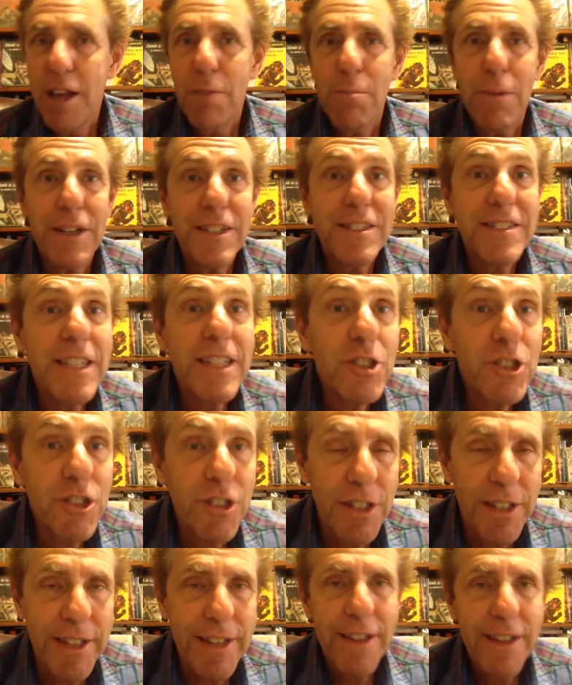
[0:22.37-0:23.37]
But
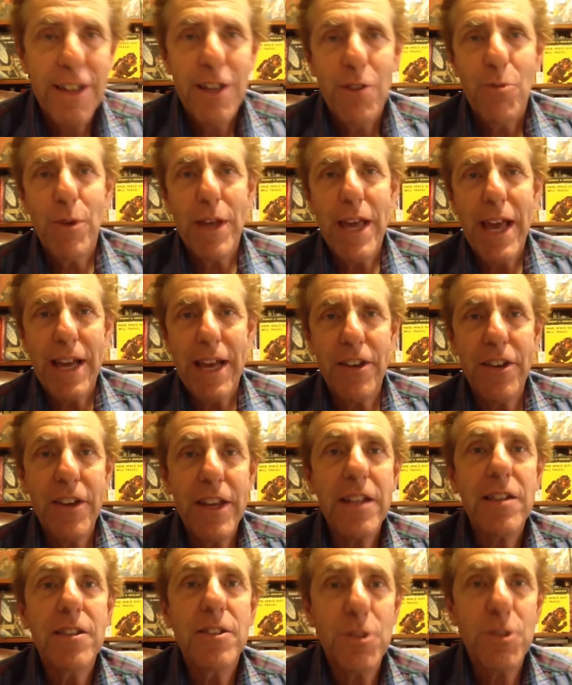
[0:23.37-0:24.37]
additionally, we had
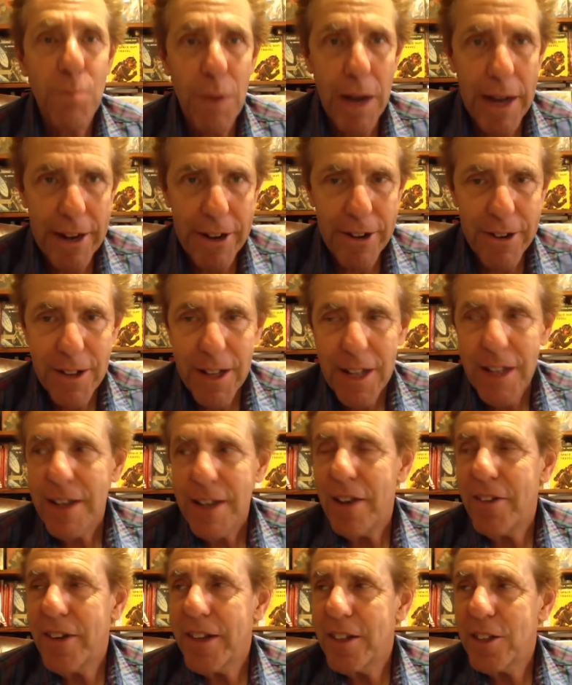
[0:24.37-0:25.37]
Nicholas Meyer.
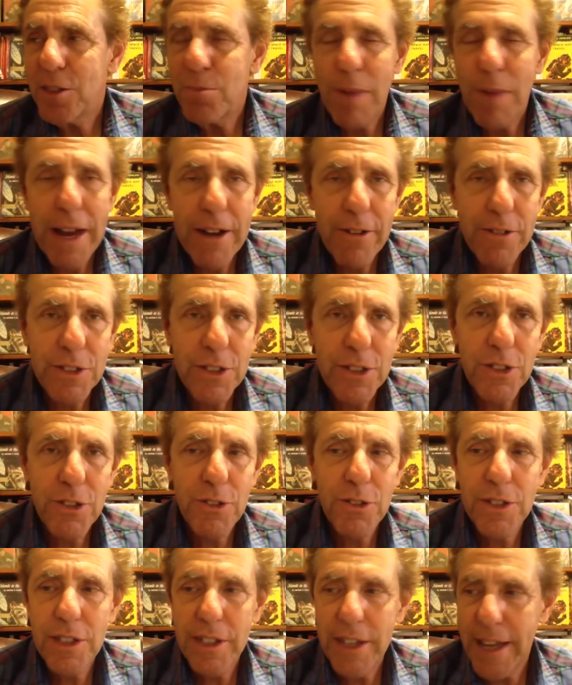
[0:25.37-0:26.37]
Now, Nicholas Meyer is
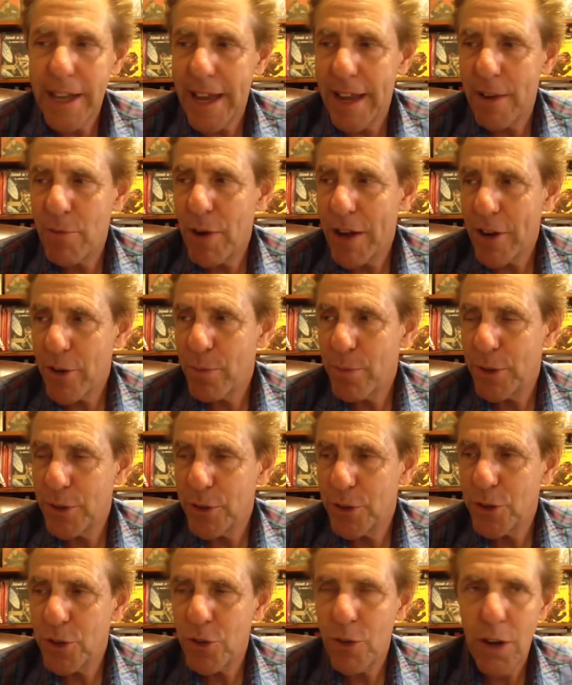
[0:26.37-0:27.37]
currently a writer
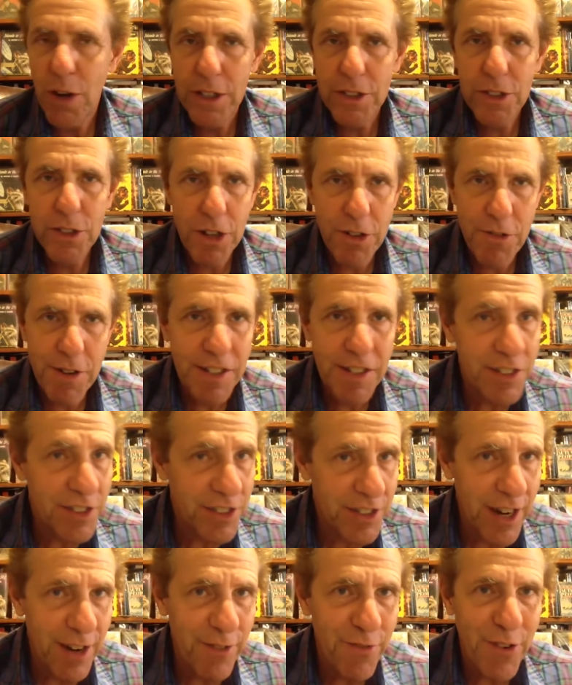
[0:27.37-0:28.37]
producer on Star Trek
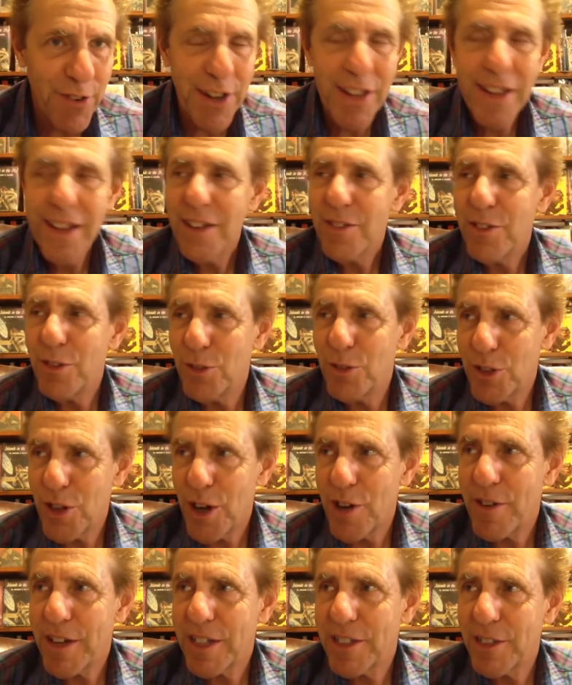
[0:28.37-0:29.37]
Discovery, the new
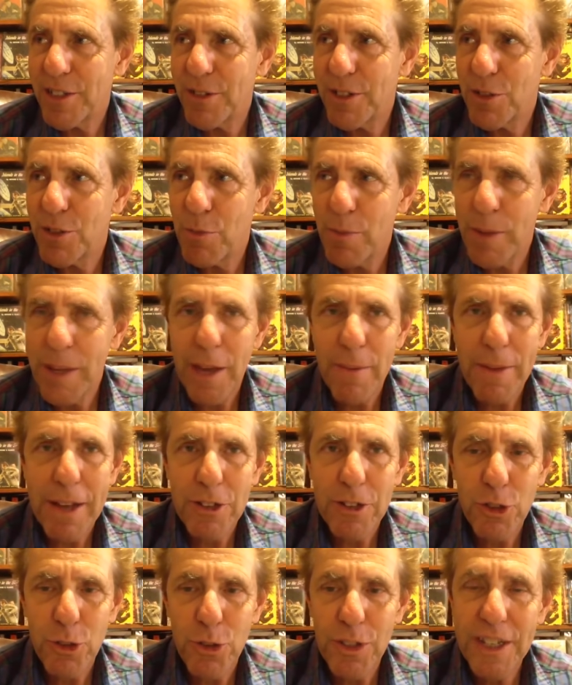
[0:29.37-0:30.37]
Star Trek series that will be coming
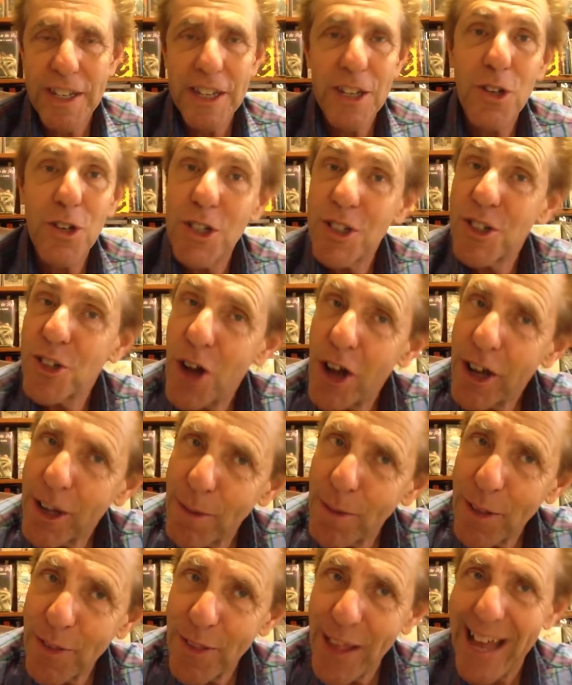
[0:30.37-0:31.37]
out shortly, and he couldn't talk
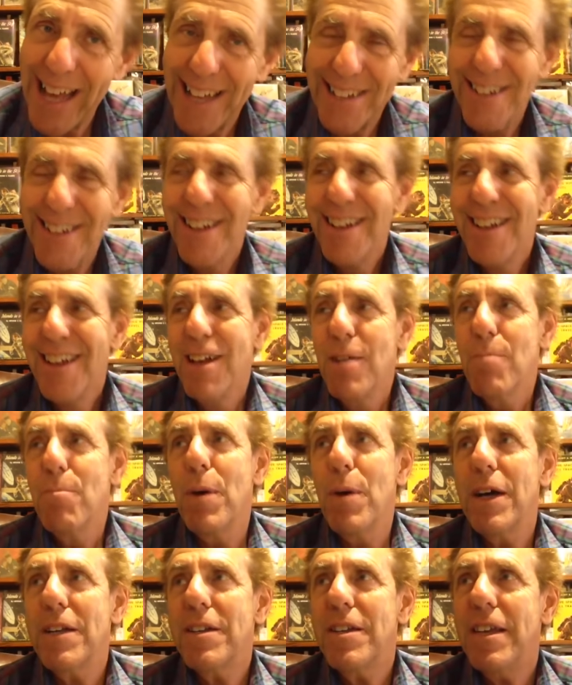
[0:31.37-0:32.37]
about that
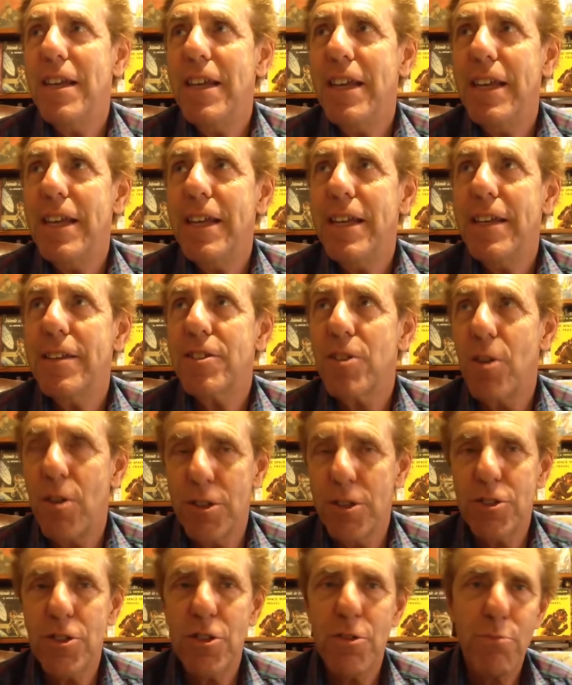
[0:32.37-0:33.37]
but he's
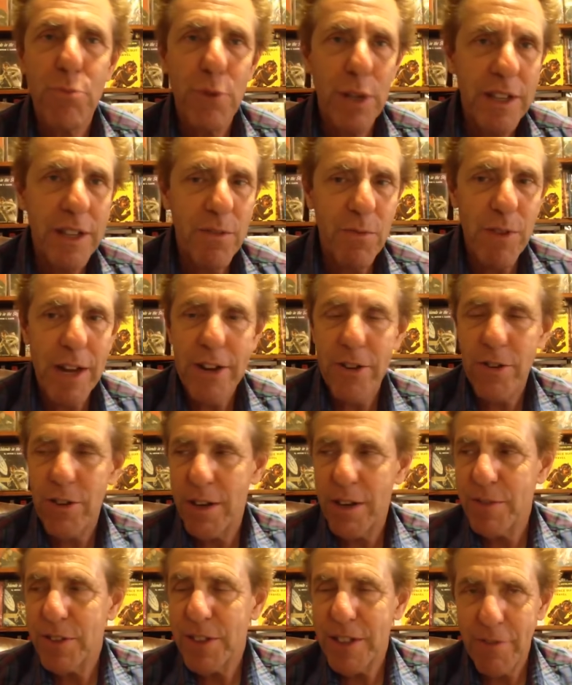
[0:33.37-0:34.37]
also the brilliant writer
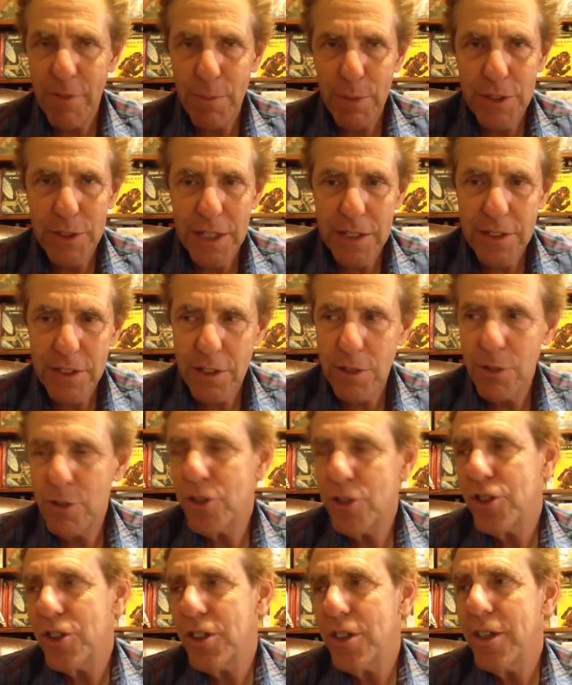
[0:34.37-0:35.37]
of The 7%
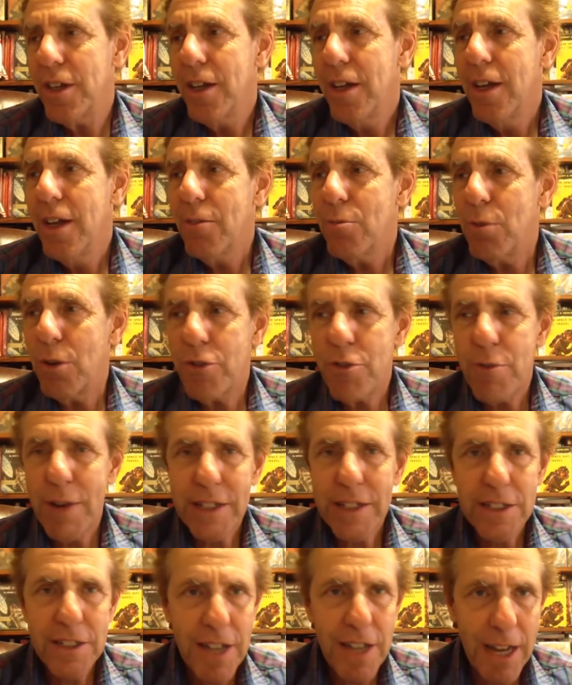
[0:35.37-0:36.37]
Solution, wrote and
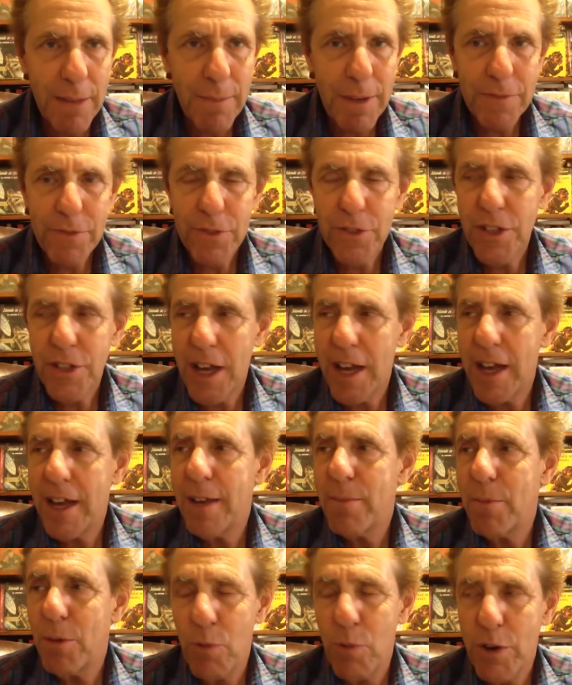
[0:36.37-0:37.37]
directed Time After
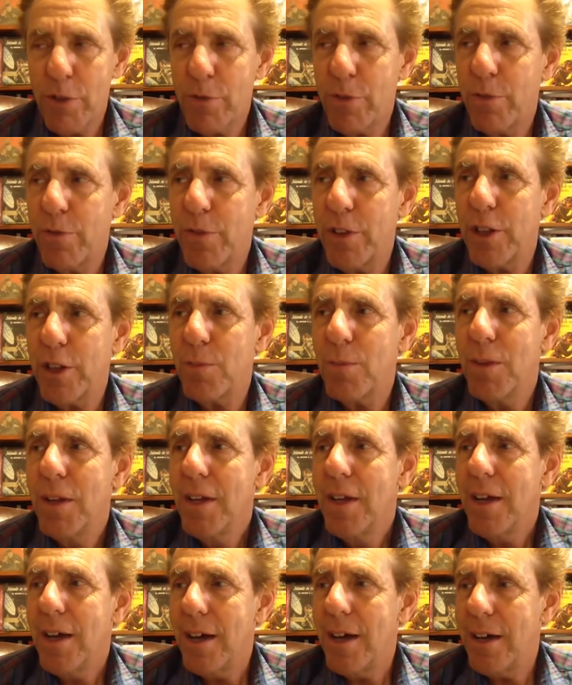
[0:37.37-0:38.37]
Time, a wonderful film.
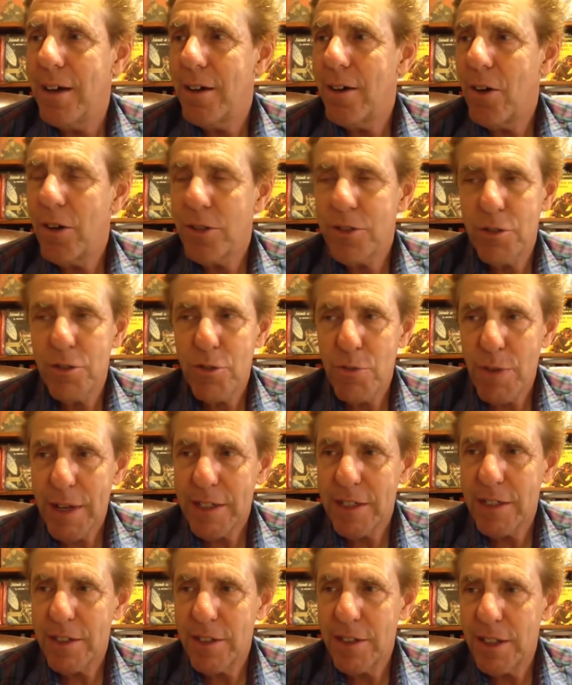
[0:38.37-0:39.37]
Uh, also
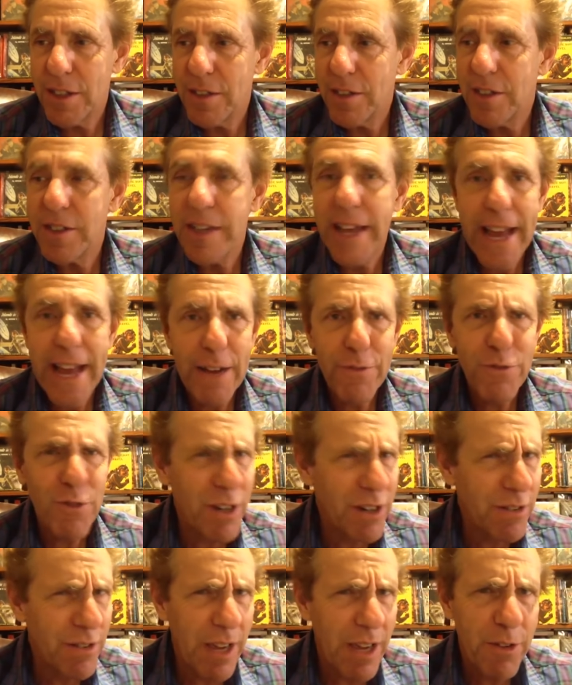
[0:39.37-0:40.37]
directed the, the Day After.
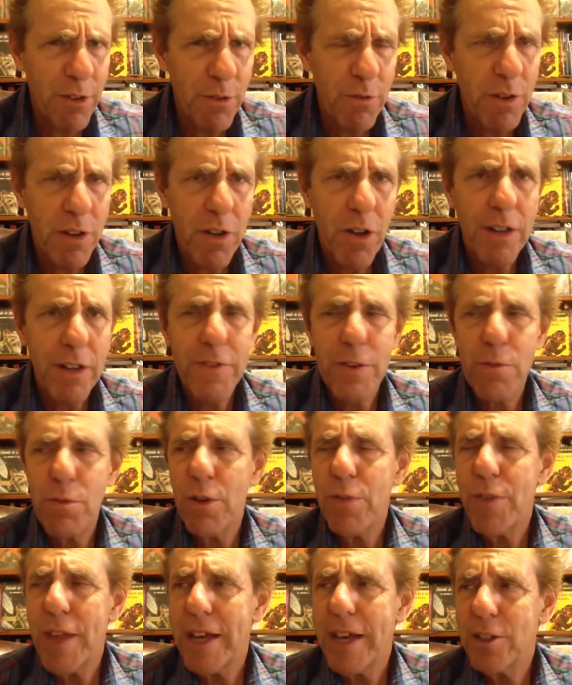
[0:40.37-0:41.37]
I, I, don't recall if he
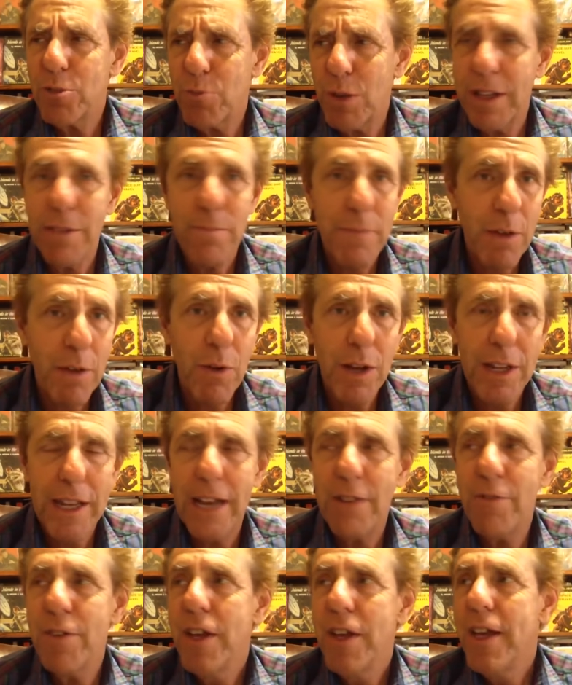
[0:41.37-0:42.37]
wrote that as well. He may well
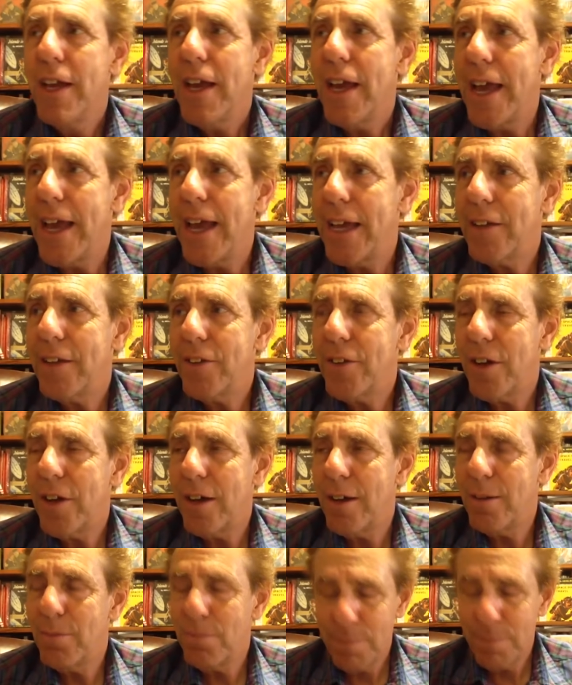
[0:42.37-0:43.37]
have. And,
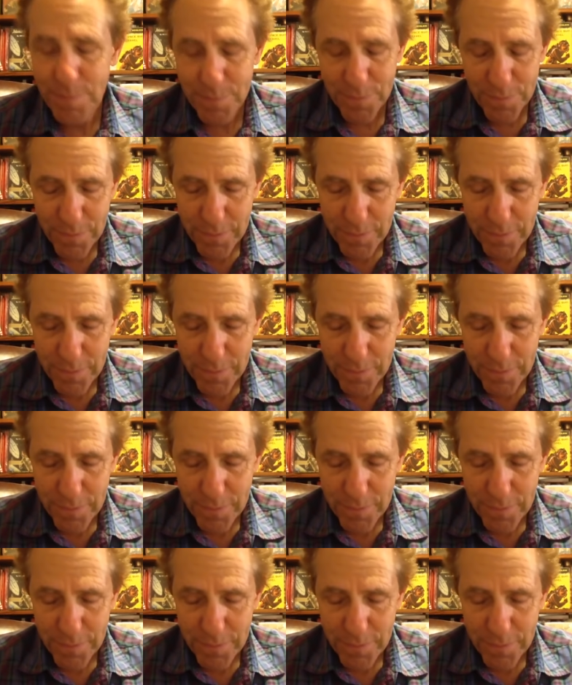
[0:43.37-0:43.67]
um,